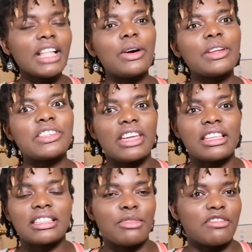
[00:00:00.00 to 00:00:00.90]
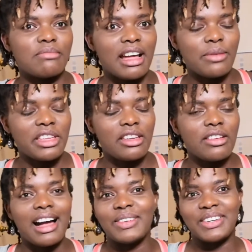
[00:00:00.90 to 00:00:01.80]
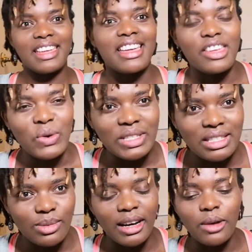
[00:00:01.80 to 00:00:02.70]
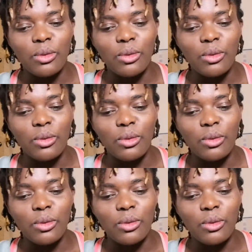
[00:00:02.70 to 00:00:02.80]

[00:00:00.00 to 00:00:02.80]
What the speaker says: I want to share some of mine with you. I want to hear yours as well.